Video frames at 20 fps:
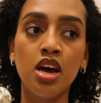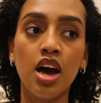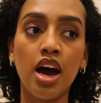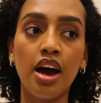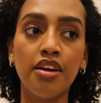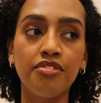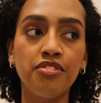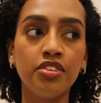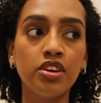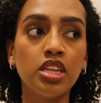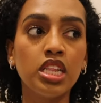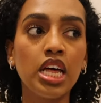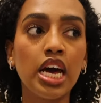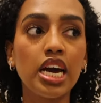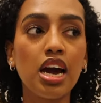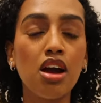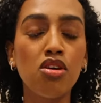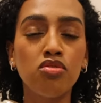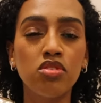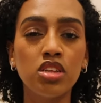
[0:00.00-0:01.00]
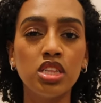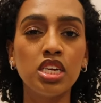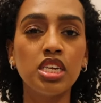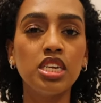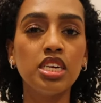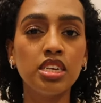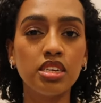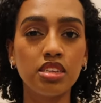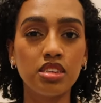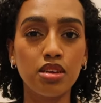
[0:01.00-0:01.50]
I feel like I really
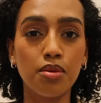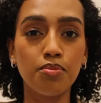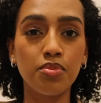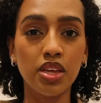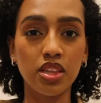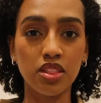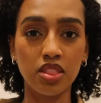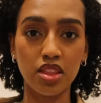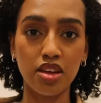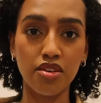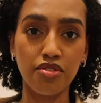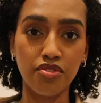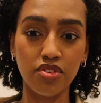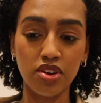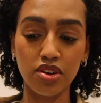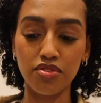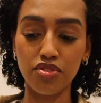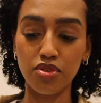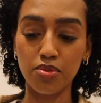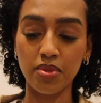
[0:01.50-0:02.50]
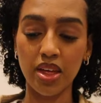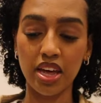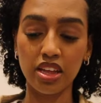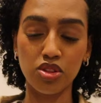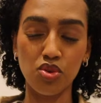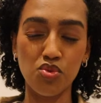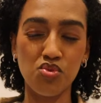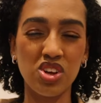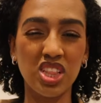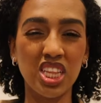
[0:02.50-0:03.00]
needed something different from like
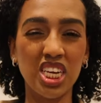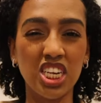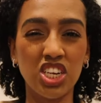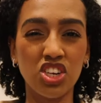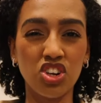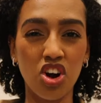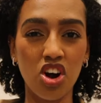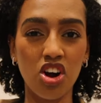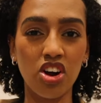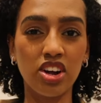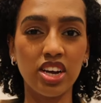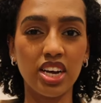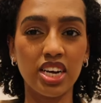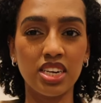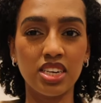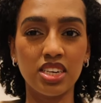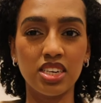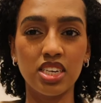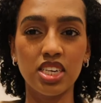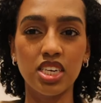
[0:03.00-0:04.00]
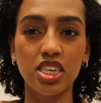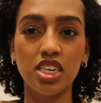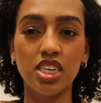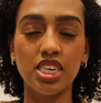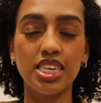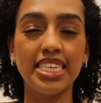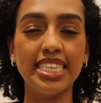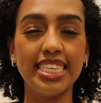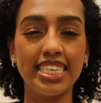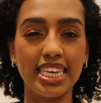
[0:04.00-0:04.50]
the really dark and
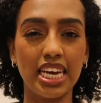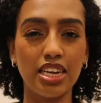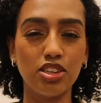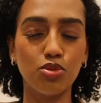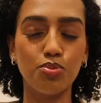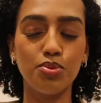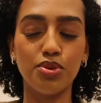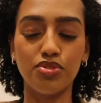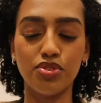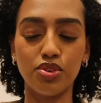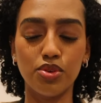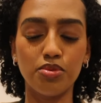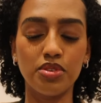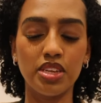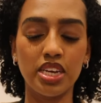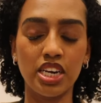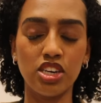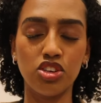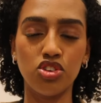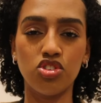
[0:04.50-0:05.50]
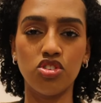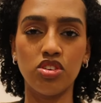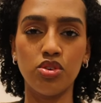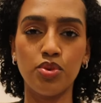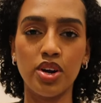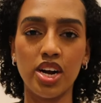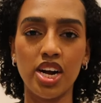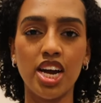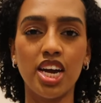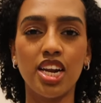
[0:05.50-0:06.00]
intense perfumes that I usually
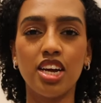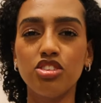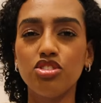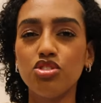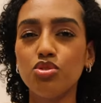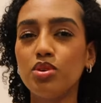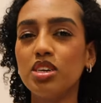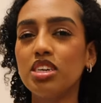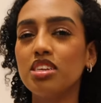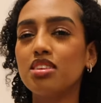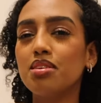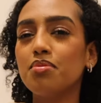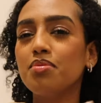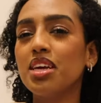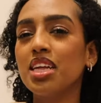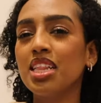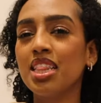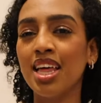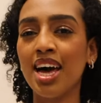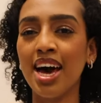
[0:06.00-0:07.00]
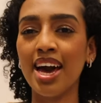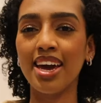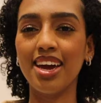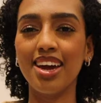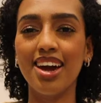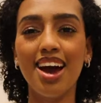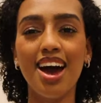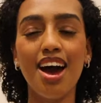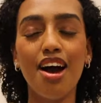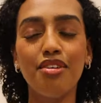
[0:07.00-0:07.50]
wear. And I just wanted something light.
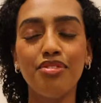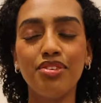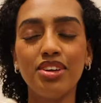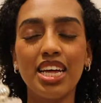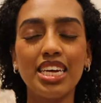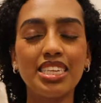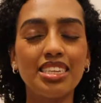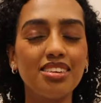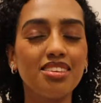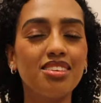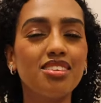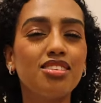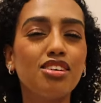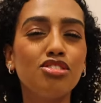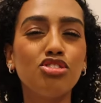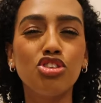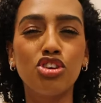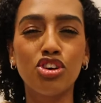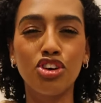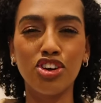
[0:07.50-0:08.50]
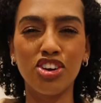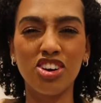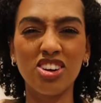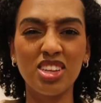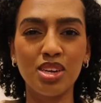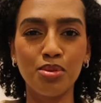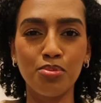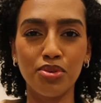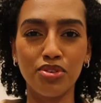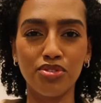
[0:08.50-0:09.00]
I feel like this is such a
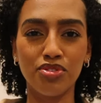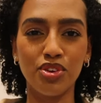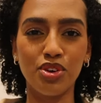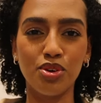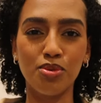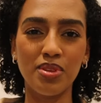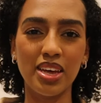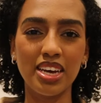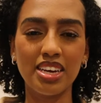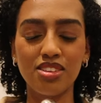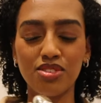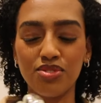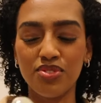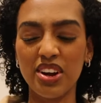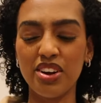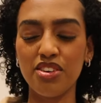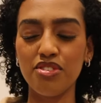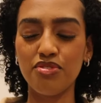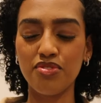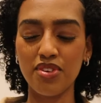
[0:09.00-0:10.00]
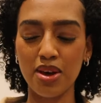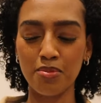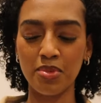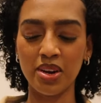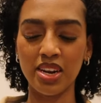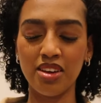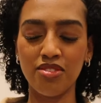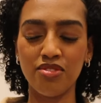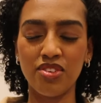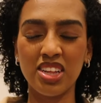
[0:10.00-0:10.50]
girly perfume. Like, it's very
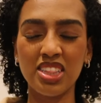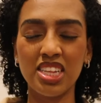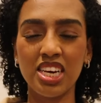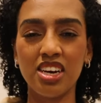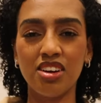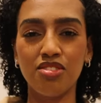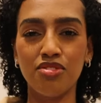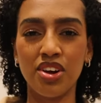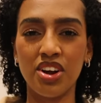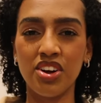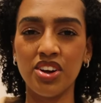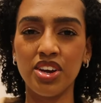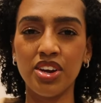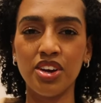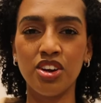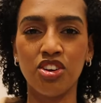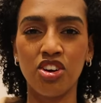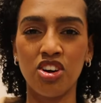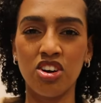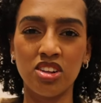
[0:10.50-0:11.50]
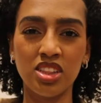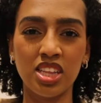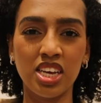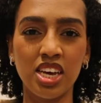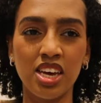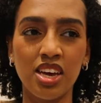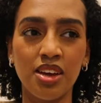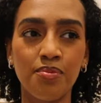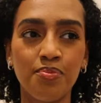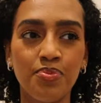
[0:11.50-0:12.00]
feminine, very, very
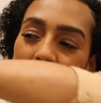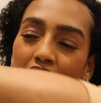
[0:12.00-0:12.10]
girly.